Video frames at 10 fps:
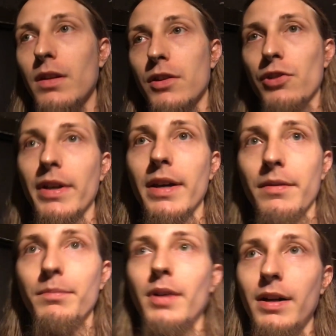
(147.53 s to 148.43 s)
So yeah,
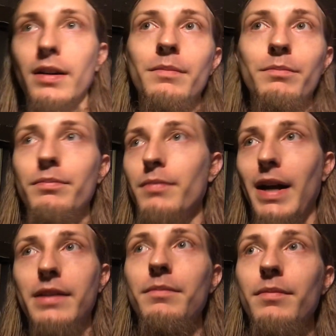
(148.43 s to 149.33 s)
uh,
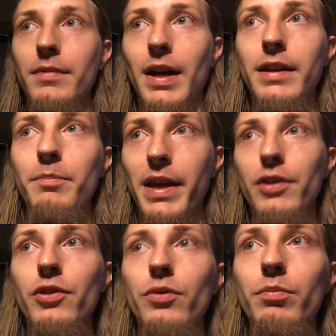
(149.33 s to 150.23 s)
I could I could pay
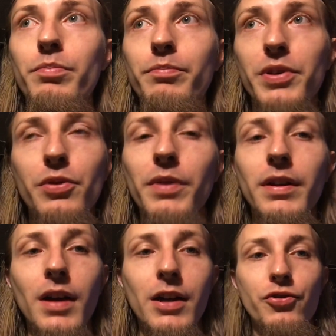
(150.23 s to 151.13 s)
you
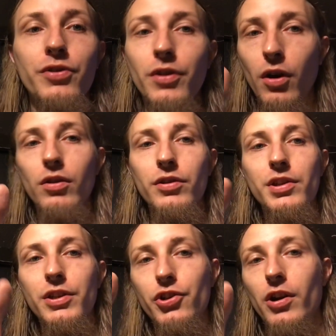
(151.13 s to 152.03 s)
between hundred
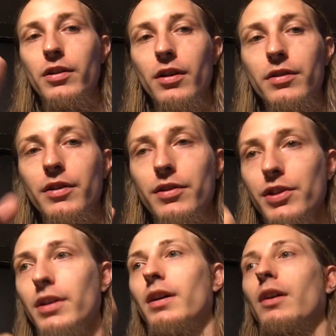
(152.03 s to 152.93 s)
dollars in shark card
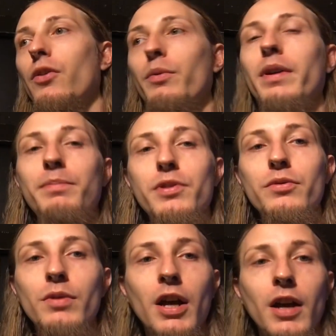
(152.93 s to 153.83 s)
currency all the way up
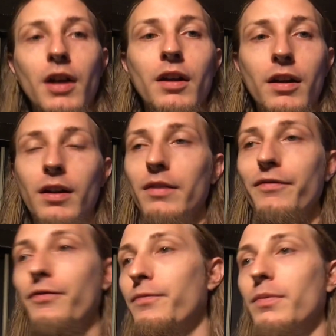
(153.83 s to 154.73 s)
to uh,
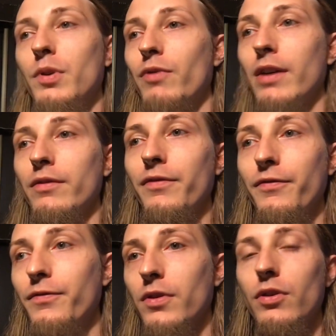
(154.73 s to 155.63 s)
around
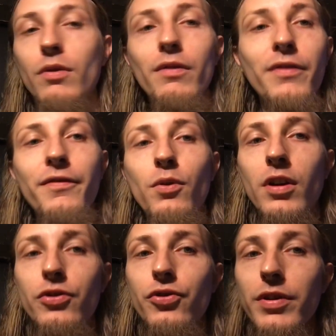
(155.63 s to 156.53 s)
a little over four
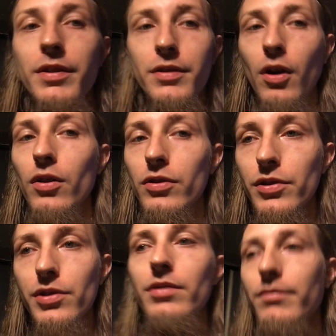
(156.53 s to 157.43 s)
hundred
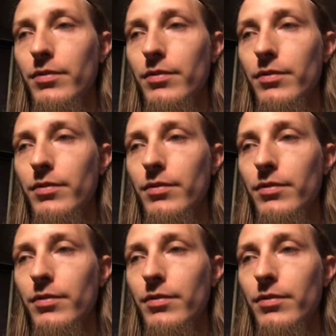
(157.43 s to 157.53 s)
dollars.